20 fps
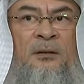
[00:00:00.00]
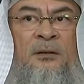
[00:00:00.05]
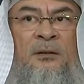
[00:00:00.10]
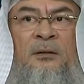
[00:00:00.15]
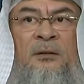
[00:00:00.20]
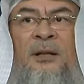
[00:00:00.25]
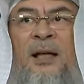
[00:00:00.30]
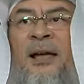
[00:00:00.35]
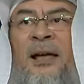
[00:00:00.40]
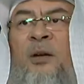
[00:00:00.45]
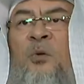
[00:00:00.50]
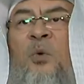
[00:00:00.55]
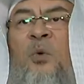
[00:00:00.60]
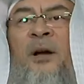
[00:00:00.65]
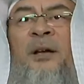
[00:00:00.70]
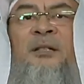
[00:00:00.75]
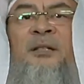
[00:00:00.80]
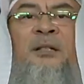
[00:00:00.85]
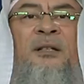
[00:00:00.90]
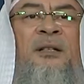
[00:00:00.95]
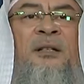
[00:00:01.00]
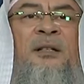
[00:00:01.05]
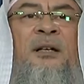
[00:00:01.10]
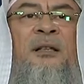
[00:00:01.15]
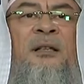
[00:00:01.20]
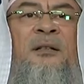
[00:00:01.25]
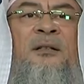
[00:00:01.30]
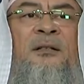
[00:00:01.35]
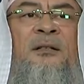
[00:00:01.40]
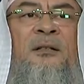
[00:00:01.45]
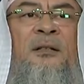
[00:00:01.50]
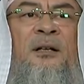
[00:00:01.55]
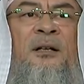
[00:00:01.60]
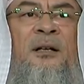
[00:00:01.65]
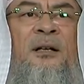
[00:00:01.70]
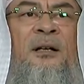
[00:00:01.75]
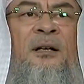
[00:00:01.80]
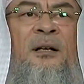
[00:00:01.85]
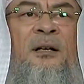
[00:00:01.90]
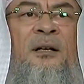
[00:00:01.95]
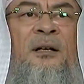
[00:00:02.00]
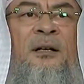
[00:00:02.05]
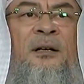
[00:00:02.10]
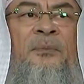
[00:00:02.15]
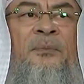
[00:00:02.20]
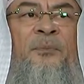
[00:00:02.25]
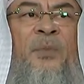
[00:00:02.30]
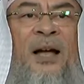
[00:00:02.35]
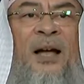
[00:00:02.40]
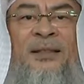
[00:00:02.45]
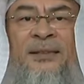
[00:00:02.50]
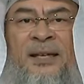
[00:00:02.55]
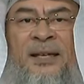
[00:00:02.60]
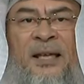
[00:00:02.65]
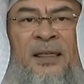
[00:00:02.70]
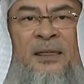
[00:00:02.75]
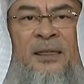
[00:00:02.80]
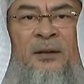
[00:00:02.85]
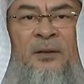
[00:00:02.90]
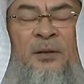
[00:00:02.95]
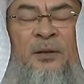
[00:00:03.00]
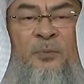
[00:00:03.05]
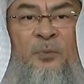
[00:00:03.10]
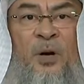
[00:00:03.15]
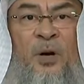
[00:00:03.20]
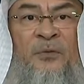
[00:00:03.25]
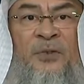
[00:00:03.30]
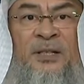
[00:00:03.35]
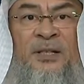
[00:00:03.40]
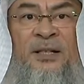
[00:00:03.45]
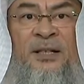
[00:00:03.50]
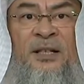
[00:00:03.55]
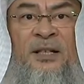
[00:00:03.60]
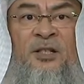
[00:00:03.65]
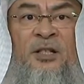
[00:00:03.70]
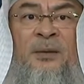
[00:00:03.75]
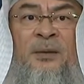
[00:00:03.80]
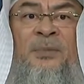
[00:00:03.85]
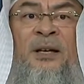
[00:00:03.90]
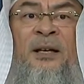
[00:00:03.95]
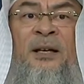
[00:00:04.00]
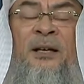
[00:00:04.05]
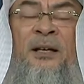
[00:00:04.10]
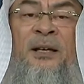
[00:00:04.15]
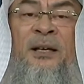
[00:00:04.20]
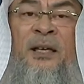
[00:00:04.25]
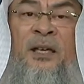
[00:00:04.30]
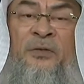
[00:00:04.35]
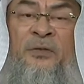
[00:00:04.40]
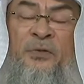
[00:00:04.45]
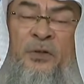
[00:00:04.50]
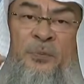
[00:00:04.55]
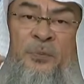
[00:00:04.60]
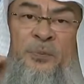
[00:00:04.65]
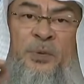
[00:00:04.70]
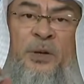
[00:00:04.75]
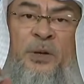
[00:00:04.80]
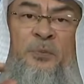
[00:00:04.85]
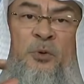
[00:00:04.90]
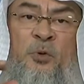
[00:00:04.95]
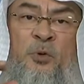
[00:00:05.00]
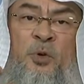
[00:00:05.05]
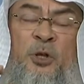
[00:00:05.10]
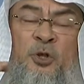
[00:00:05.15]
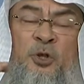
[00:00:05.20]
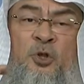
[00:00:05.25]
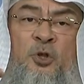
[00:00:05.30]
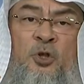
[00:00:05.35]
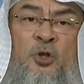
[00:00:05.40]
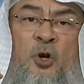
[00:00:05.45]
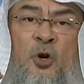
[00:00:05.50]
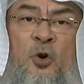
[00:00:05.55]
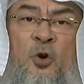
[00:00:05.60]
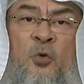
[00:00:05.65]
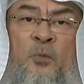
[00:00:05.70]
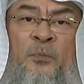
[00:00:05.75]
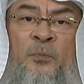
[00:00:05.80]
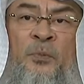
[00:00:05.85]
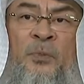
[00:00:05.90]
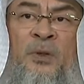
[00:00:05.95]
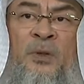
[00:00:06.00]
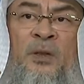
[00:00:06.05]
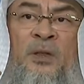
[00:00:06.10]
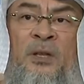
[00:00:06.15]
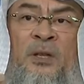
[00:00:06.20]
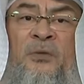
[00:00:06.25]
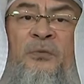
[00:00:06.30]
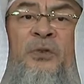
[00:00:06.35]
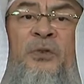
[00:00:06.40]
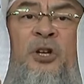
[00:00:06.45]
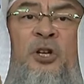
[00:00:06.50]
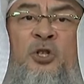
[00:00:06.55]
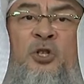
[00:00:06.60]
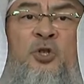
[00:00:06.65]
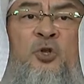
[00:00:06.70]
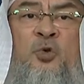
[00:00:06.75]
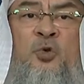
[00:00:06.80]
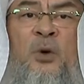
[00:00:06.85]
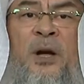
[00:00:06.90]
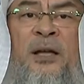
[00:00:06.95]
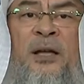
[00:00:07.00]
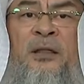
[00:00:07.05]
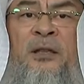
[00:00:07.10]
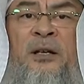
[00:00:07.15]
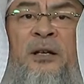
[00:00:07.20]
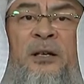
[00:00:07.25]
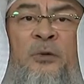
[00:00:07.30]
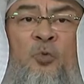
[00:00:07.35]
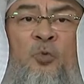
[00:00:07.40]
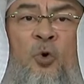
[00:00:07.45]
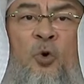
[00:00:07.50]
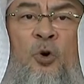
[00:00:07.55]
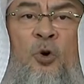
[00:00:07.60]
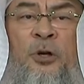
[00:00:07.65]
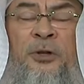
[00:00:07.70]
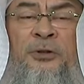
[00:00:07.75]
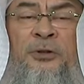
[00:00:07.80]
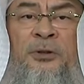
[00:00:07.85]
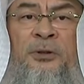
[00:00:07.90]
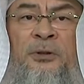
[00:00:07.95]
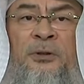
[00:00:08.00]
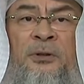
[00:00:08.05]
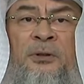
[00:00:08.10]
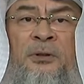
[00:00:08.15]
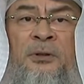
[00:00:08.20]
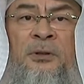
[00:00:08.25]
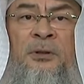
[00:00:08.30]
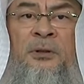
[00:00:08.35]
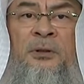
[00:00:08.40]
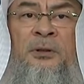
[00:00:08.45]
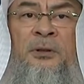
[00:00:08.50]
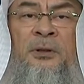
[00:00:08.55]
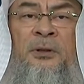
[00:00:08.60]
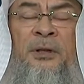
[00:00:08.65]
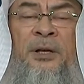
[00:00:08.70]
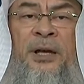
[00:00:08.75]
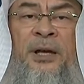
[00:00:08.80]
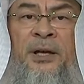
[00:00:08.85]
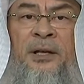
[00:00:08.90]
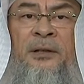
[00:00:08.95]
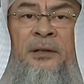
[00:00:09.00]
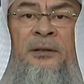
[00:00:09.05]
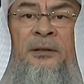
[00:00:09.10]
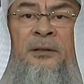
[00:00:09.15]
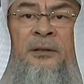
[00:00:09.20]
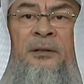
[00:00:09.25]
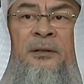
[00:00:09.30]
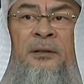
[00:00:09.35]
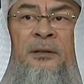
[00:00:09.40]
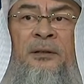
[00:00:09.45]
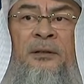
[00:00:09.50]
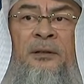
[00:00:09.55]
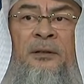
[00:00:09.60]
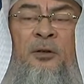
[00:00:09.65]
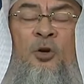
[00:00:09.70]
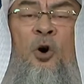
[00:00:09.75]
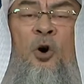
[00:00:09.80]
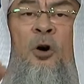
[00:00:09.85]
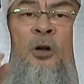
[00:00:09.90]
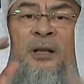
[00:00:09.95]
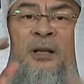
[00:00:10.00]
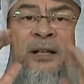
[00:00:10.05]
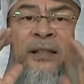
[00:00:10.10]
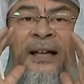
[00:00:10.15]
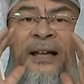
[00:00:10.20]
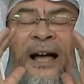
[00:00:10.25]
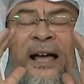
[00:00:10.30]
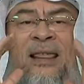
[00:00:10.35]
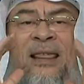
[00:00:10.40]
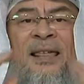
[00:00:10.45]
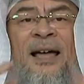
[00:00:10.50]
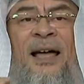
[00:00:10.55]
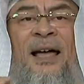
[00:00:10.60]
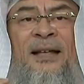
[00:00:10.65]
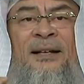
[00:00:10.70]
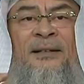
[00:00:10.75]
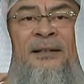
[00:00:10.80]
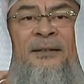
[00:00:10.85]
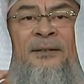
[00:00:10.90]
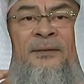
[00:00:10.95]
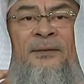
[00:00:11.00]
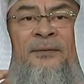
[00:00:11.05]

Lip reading: Likewise, in another hadith, the Prophet said, if the people were to know the virtue and the reward in calling the adhan